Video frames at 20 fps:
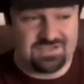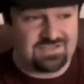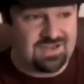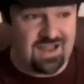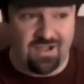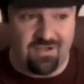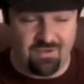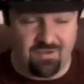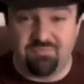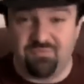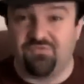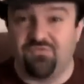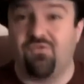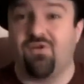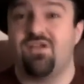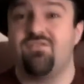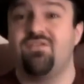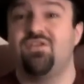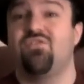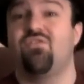Now,
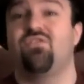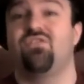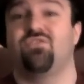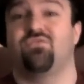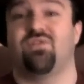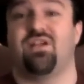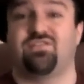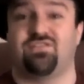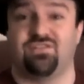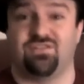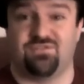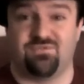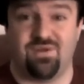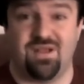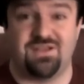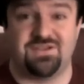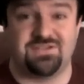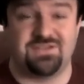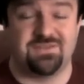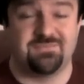before I even go to the rest of the
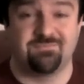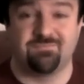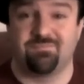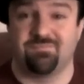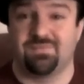question,